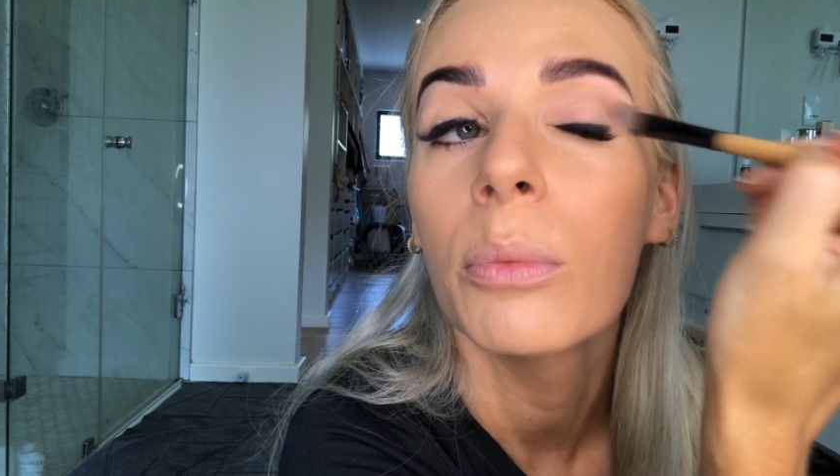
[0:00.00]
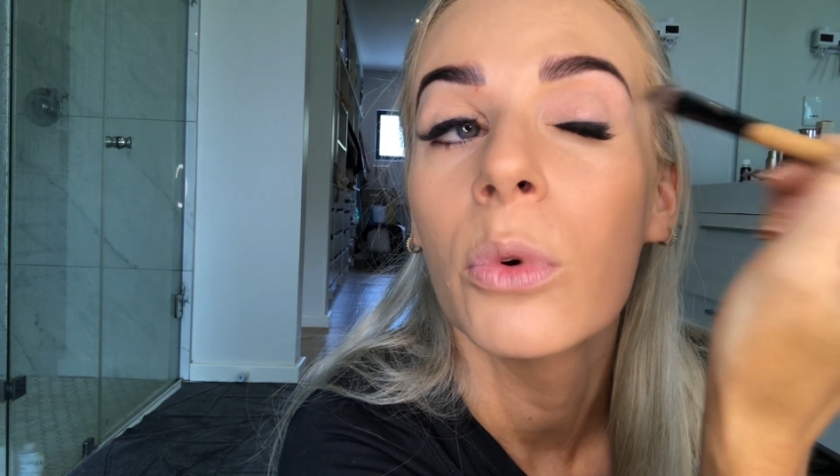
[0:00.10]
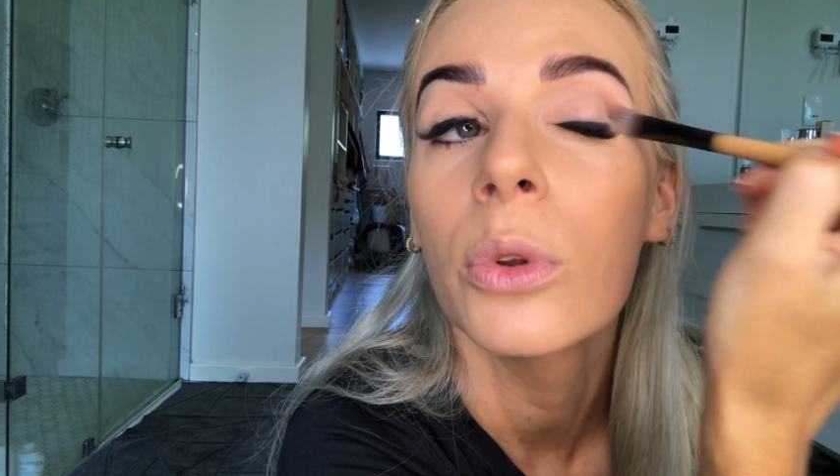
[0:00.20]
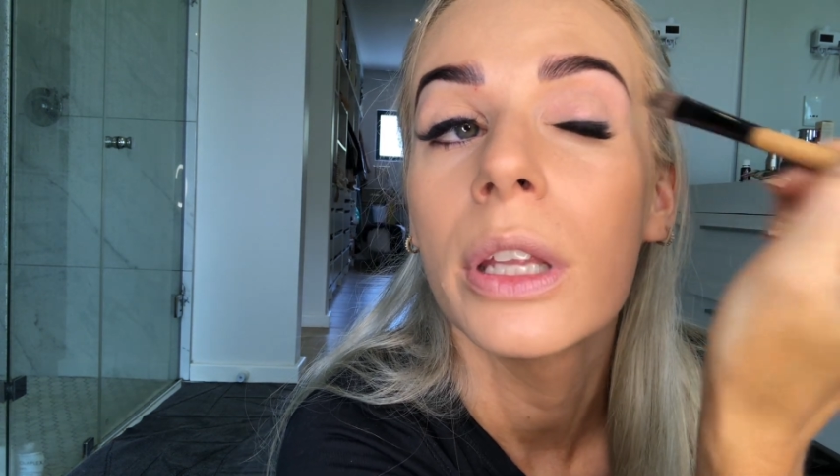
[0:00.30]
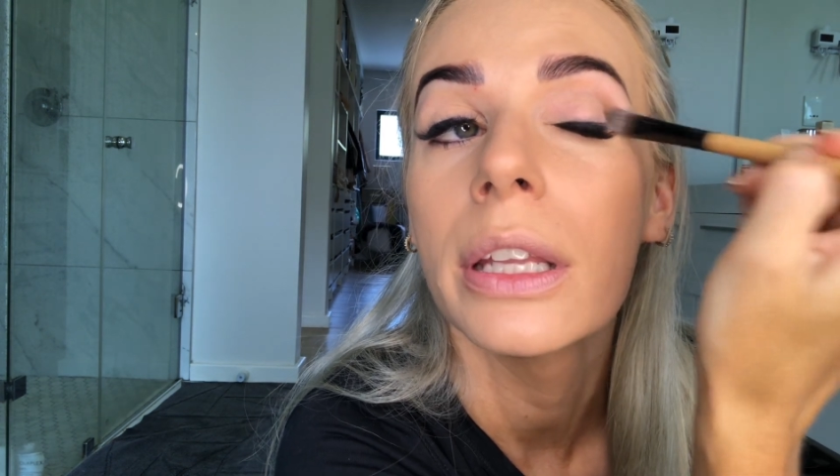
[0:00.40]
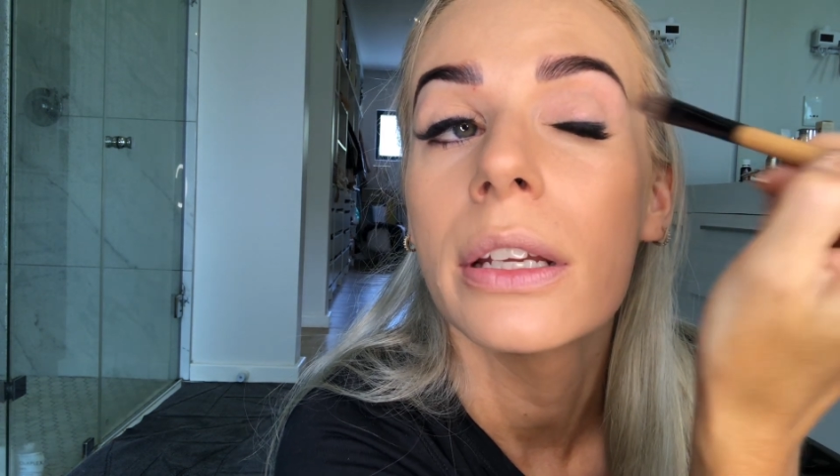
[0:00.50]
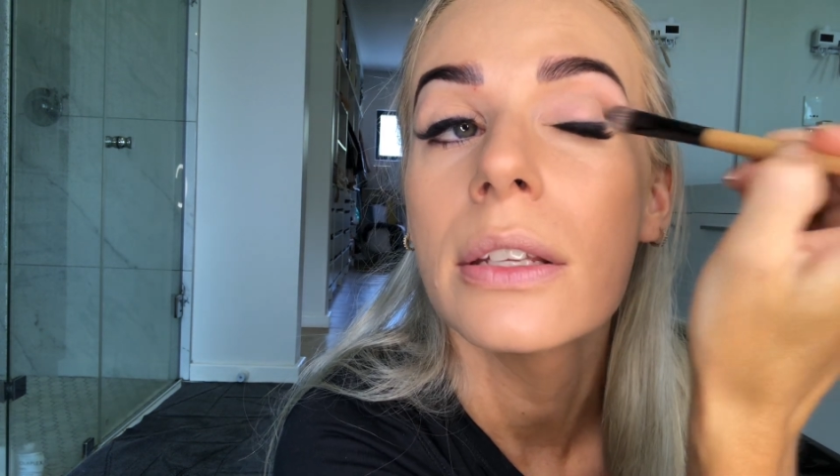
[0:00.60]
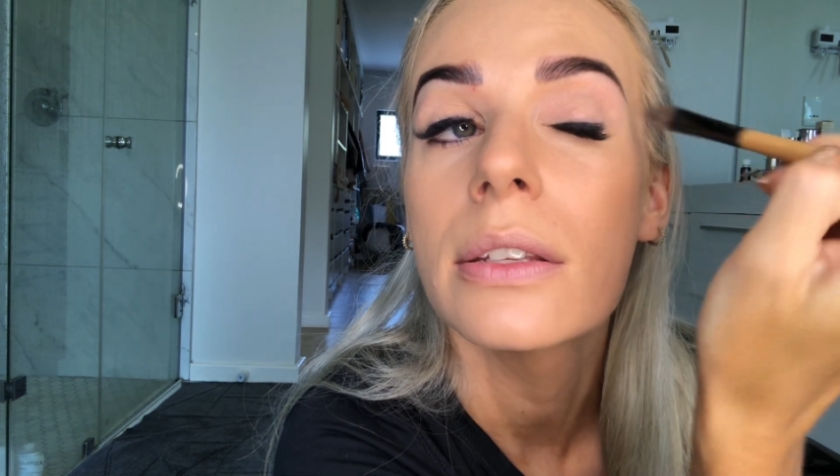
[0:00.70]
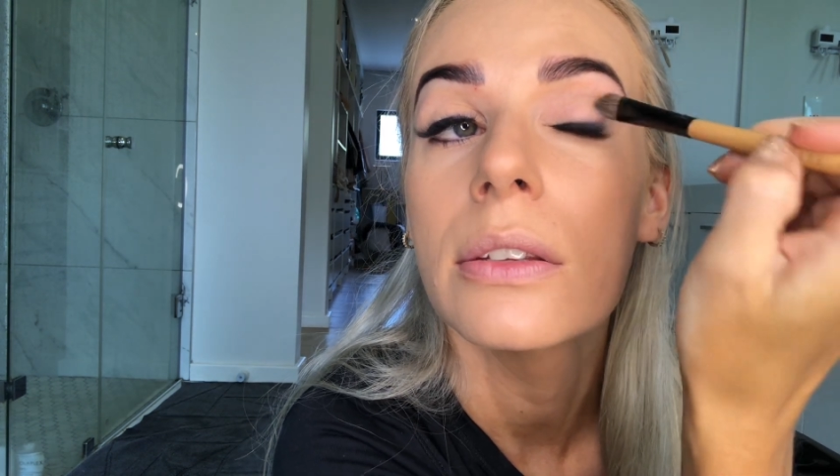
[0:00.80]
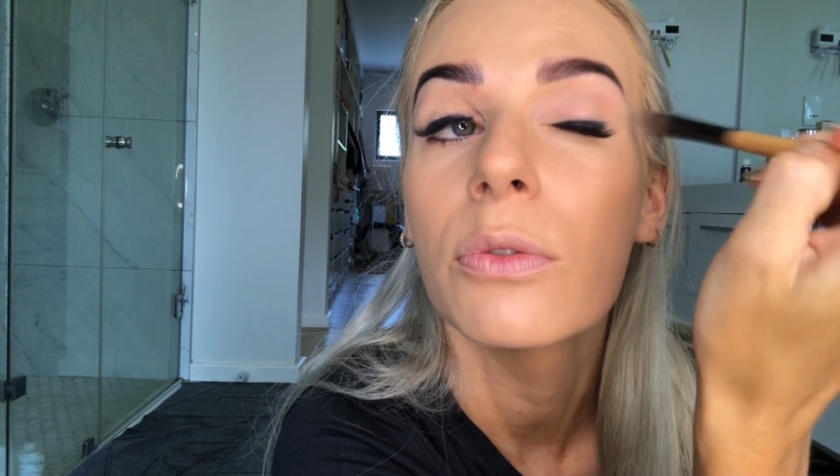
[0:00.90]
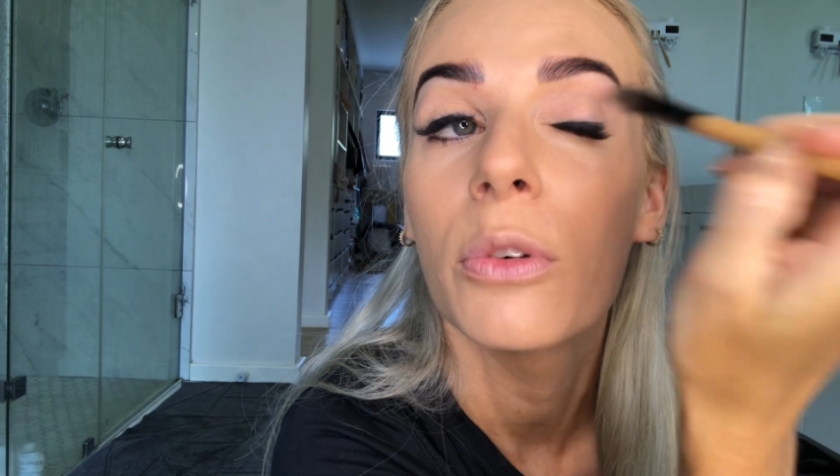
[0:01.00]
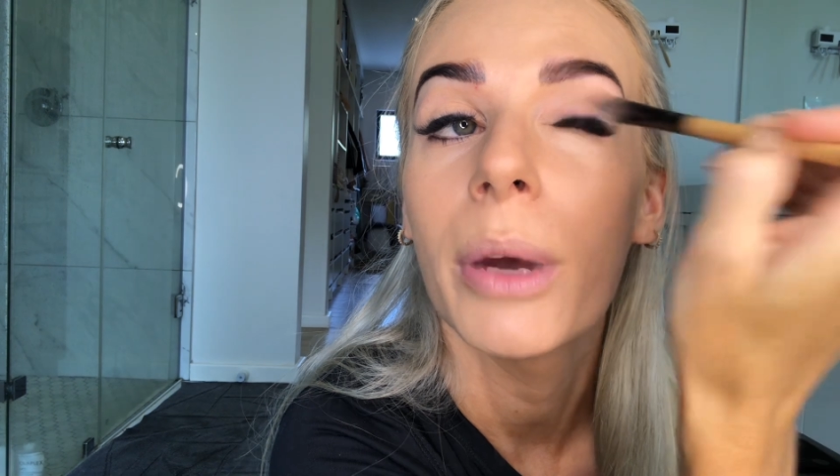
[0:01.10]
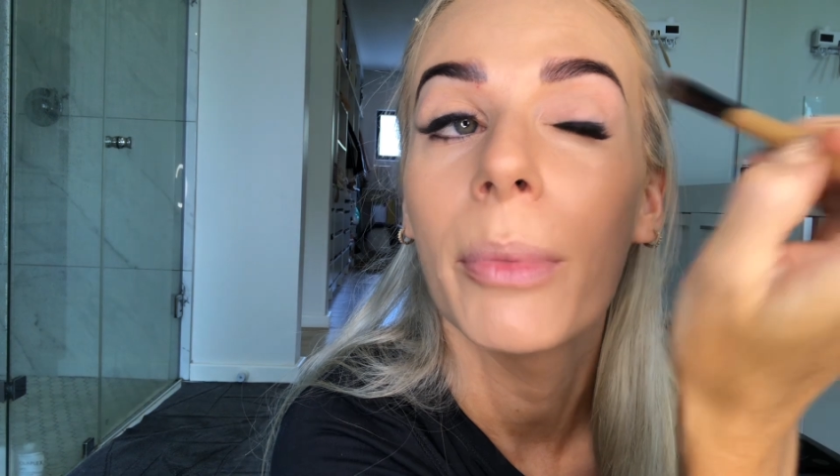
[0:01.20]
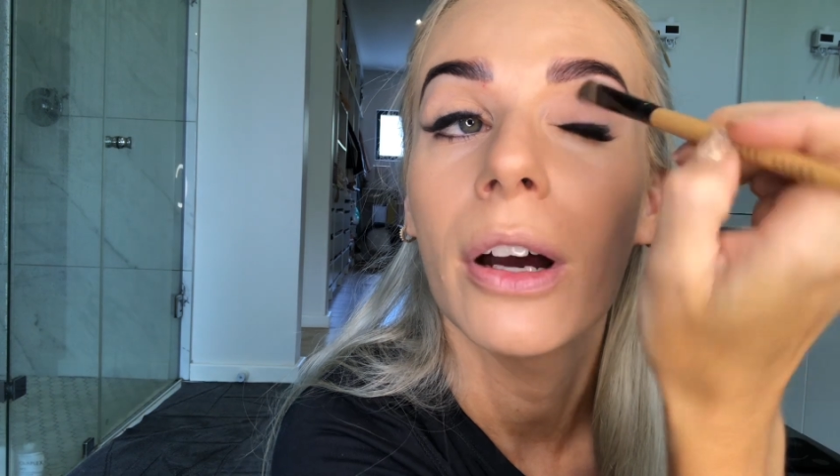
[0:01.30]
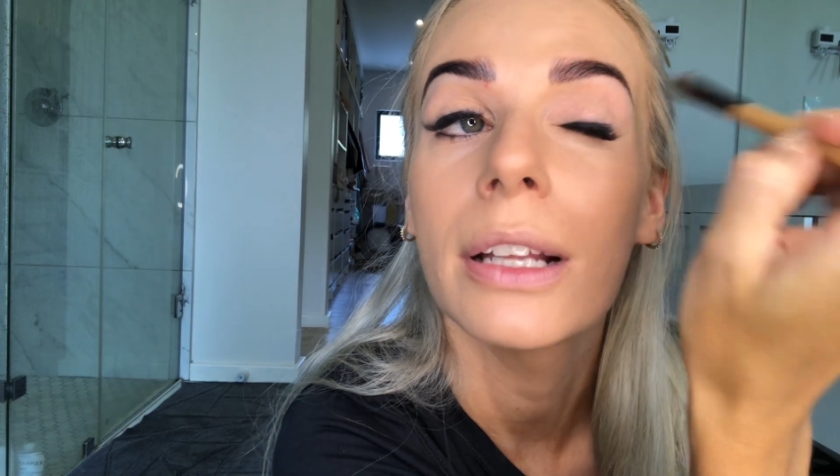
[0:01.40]
more than this for my
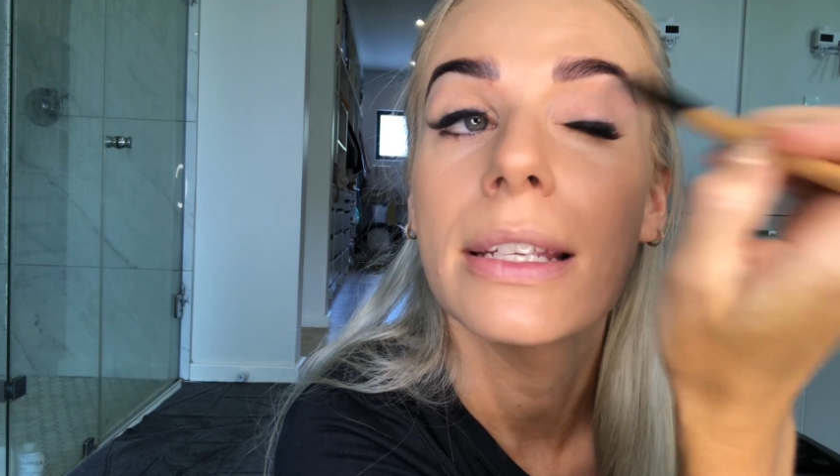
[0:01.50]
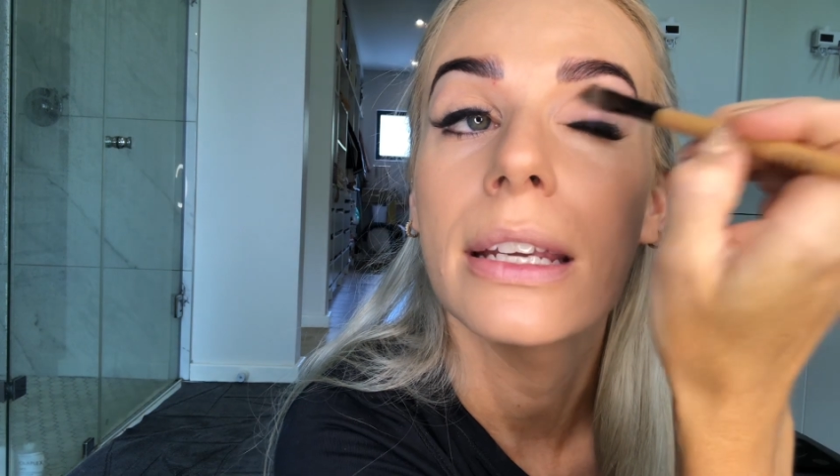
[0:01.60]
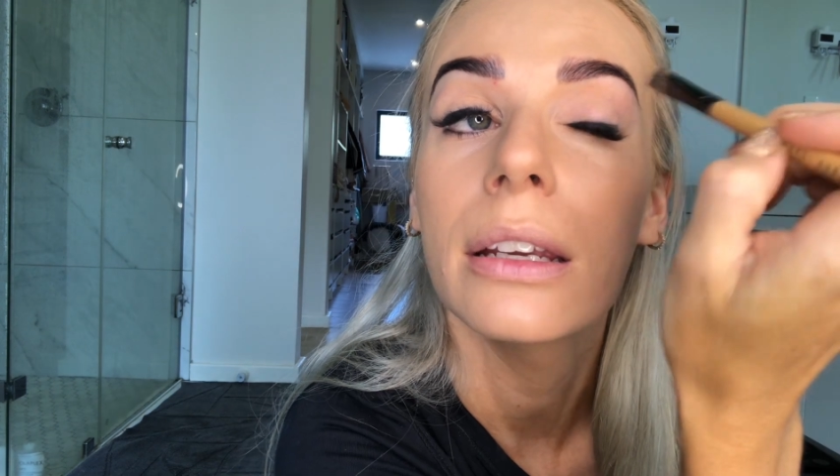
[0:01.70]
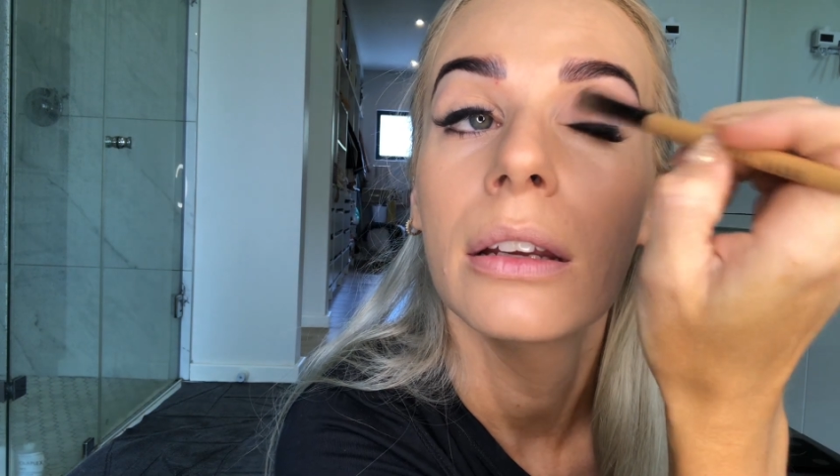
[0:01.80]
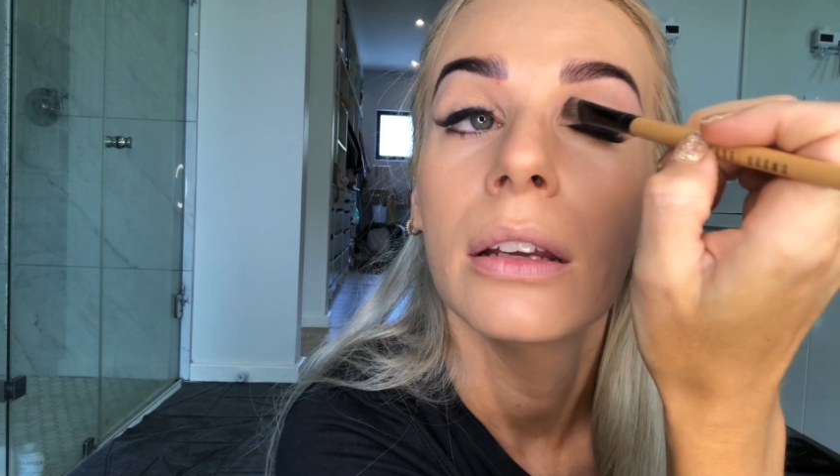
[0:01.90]
party,